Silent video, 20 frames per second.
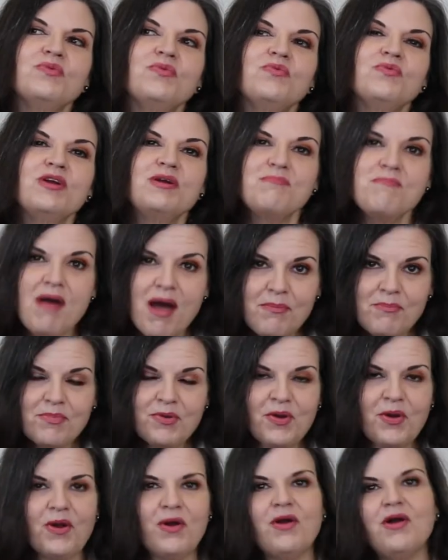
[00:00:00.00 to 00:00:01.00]

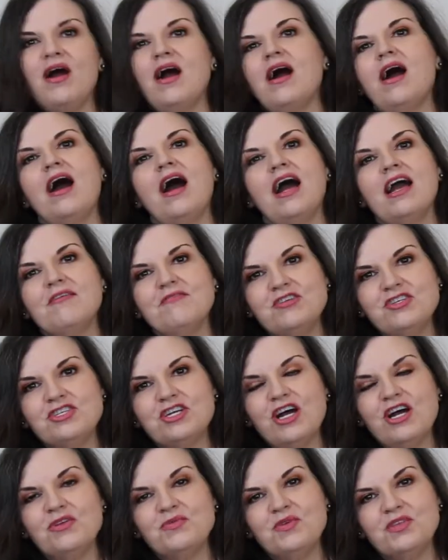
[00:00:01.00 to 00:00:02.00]
Remember, I have a
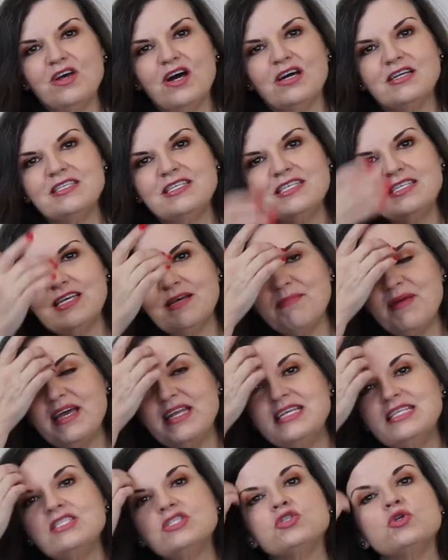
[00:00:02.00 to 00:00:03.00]
child with autism and
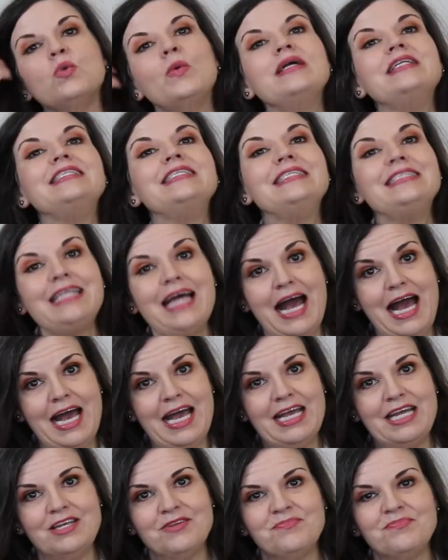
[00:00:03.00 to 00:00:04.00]
he's
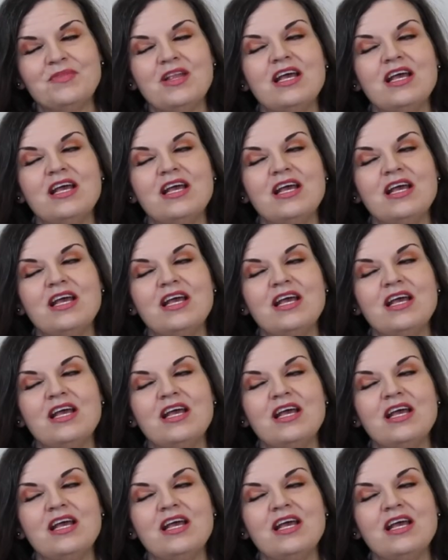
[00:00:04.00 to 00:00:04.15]
29.